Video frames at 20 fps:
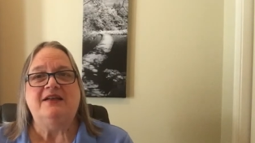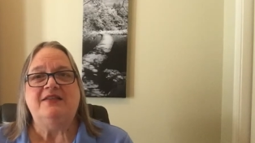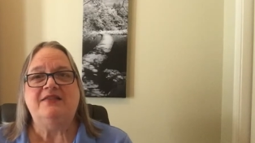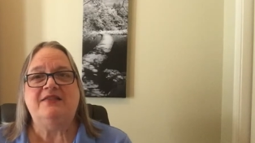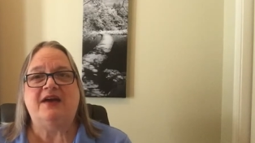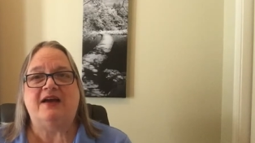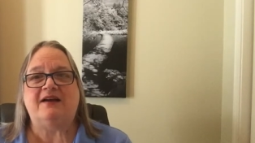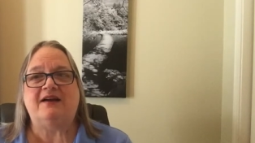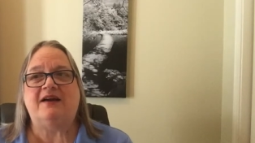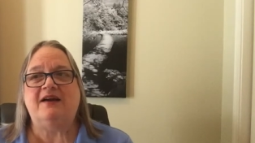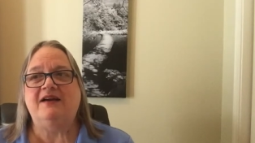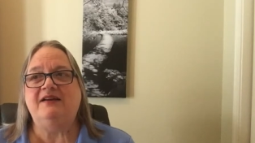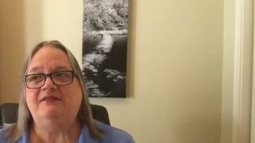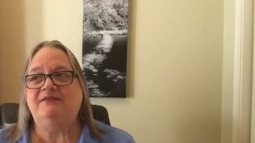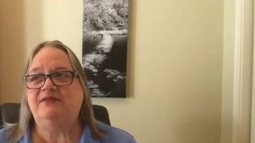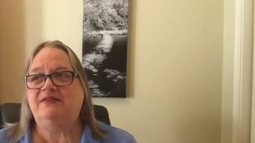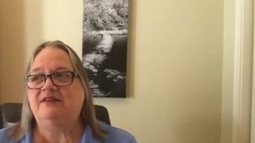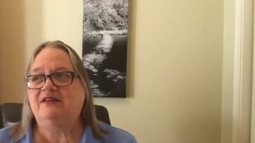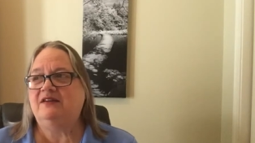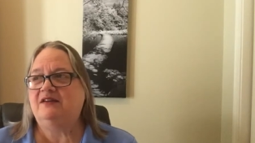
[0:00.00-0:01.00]
that kind
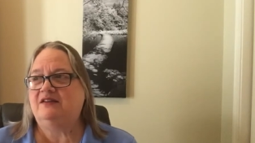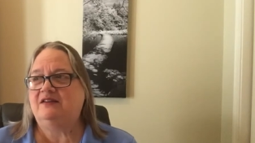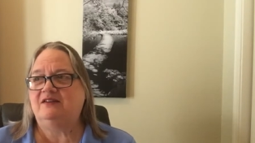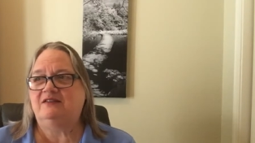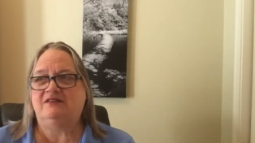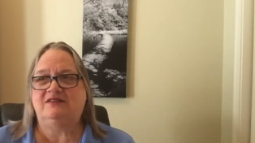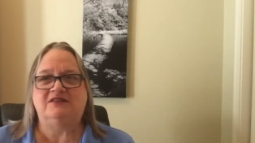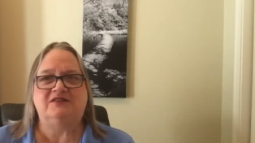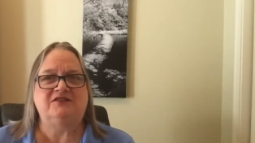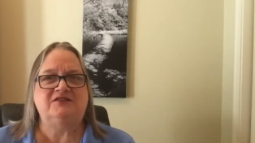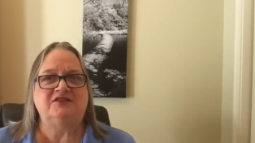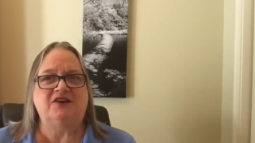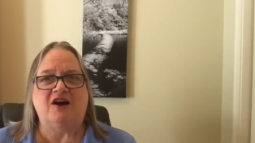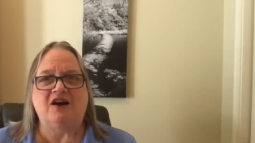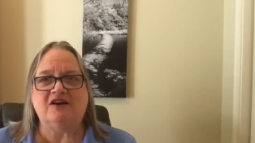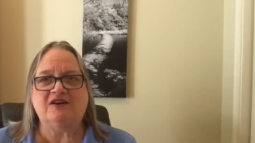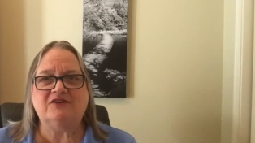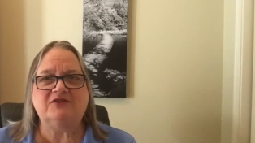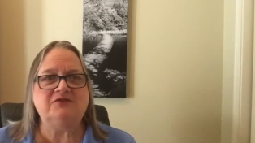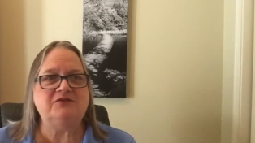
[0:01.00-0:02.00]
of thing,
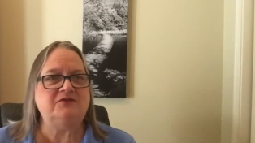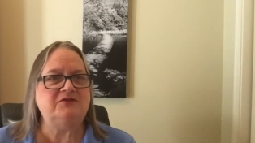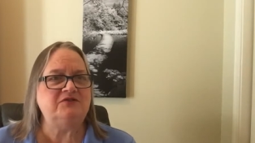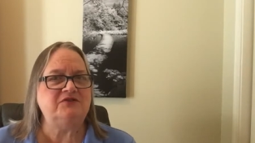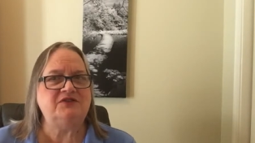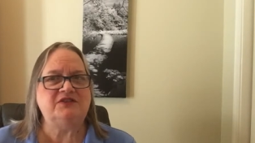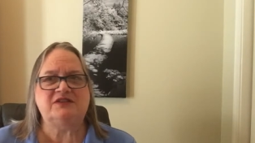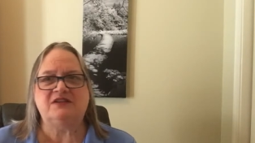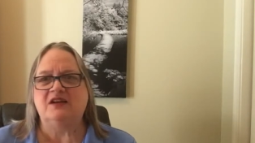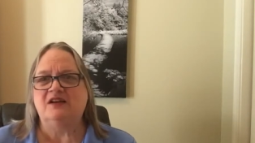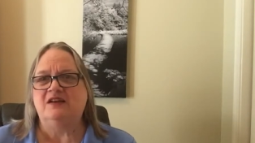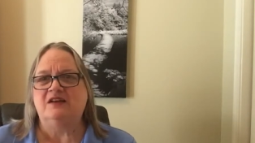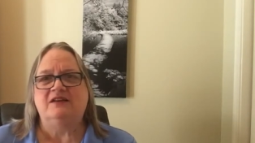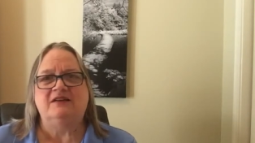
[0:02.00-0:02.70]
doctors,